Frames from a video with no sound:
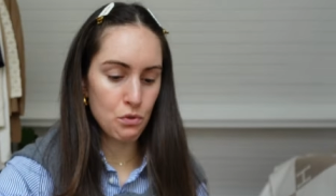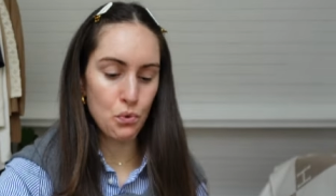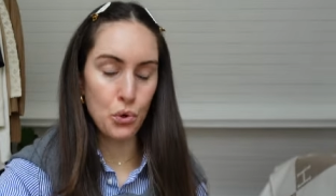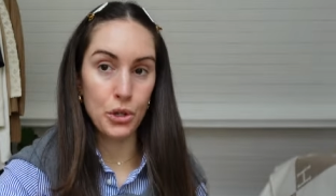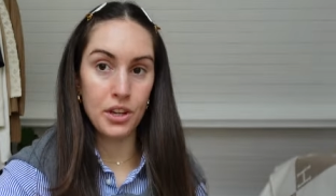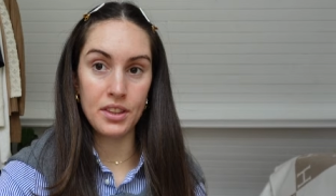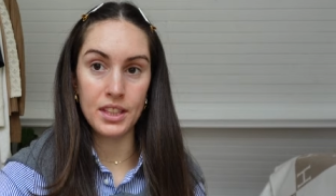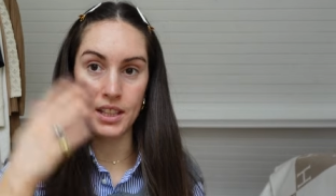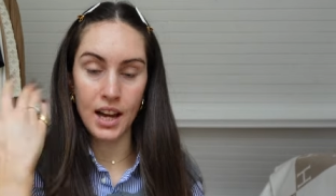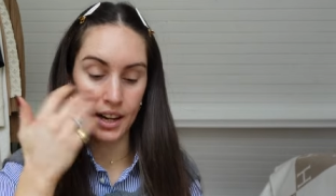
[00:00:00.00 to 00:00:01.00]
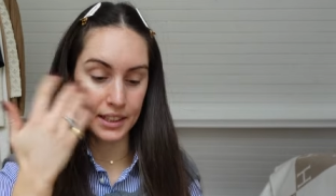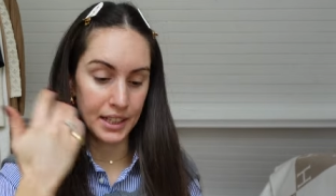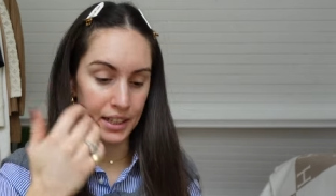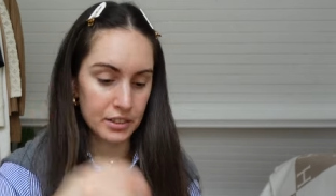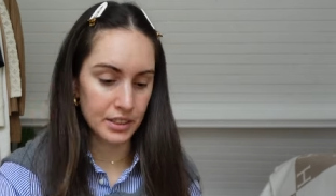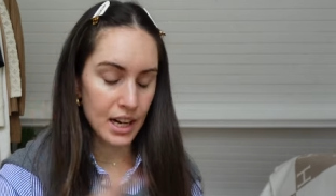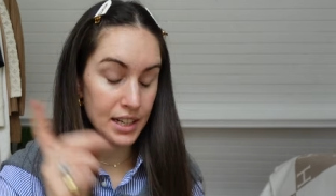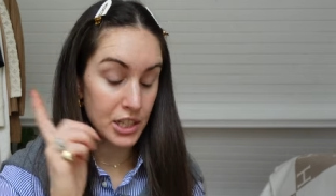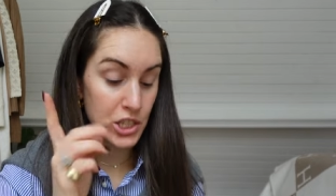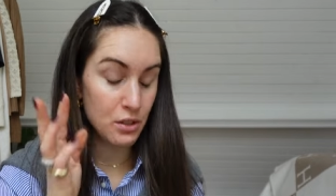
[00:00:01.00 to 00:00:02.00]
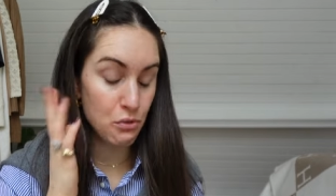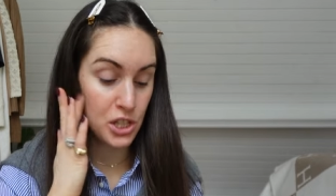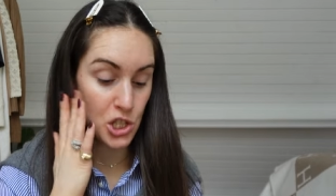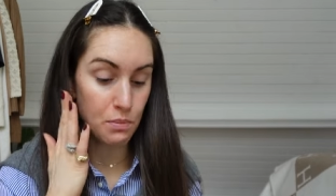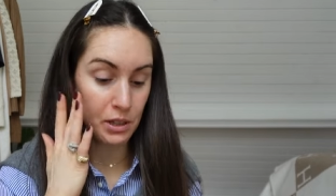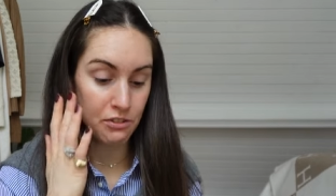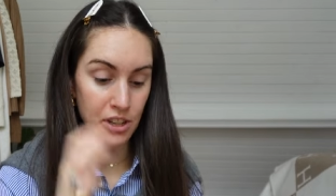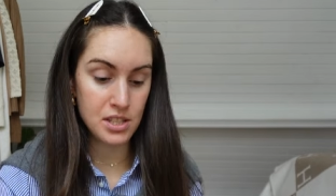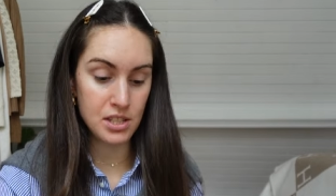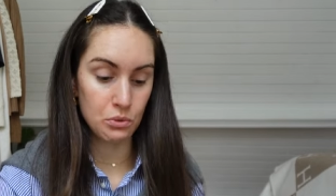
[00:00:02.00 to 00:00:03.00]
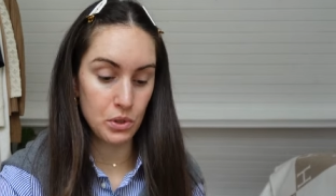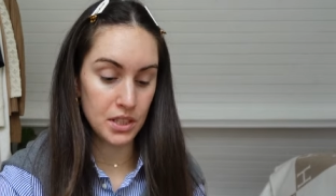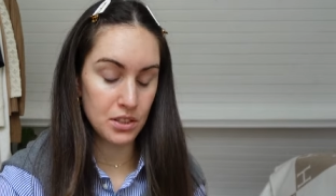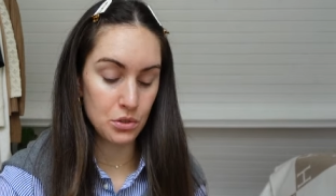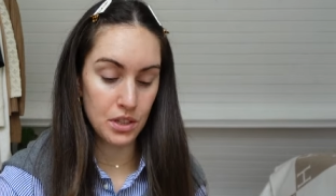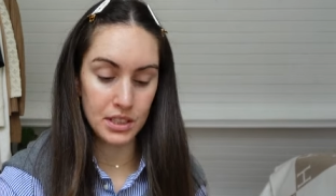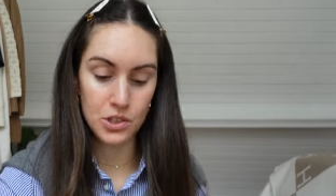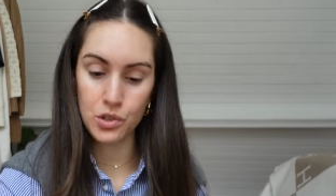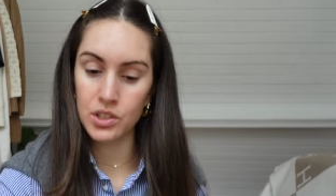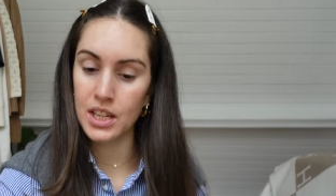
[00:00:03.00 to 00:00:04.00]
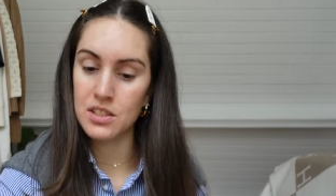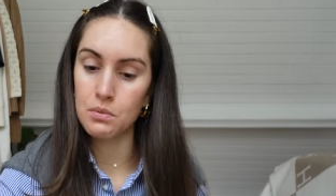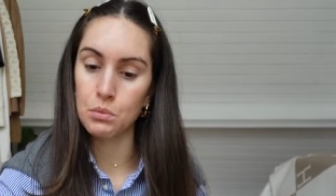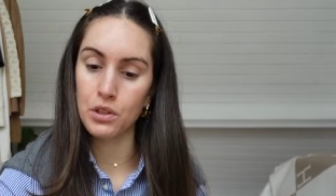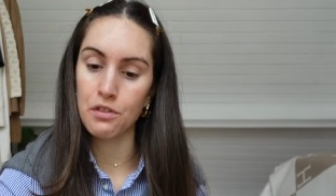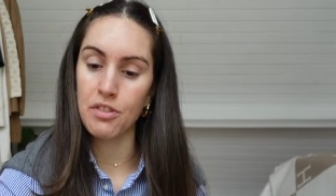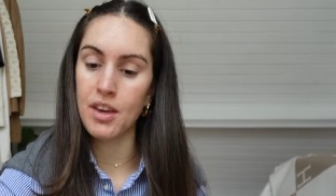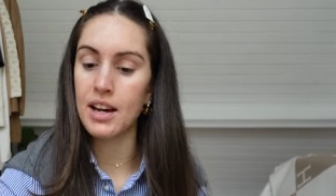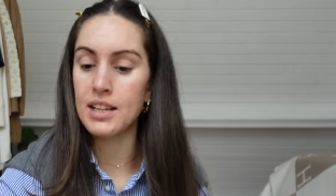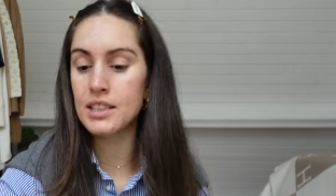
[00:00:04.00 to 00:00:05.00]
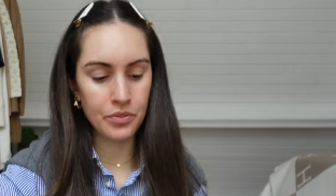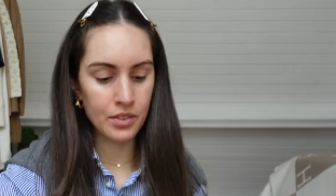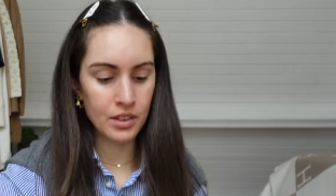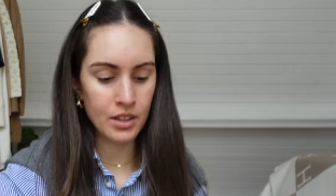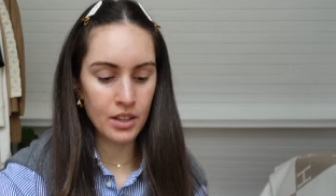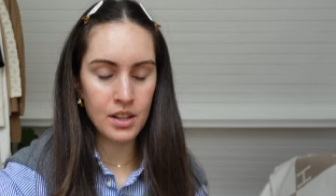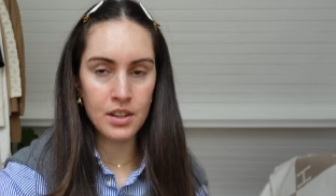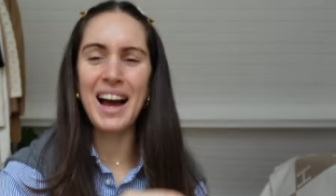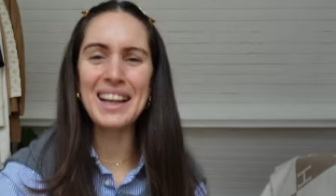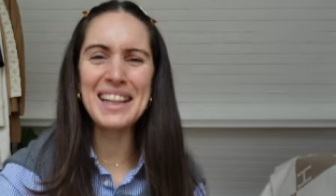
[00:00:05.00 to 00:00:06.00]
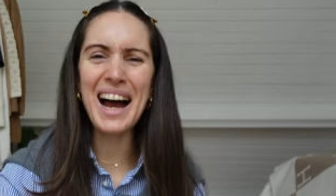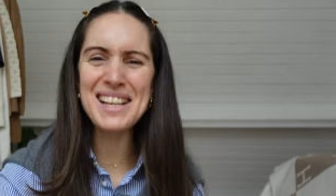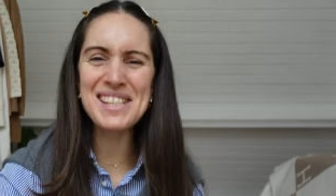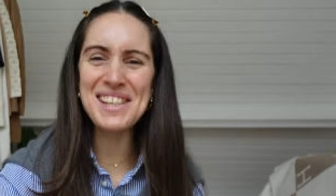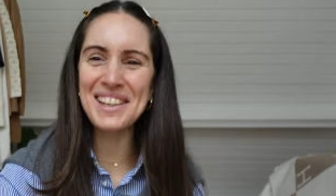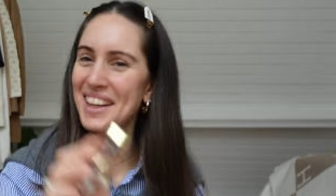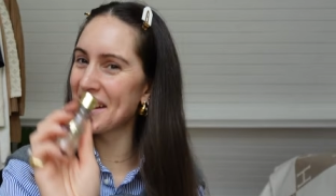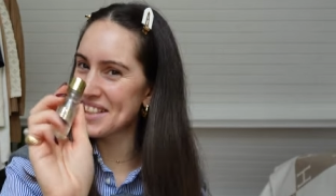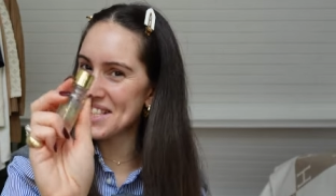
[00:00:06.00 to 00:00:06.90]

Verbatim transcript: for the eye area. I actually finished my face one, so I should get some more of that. Hallie Hansen and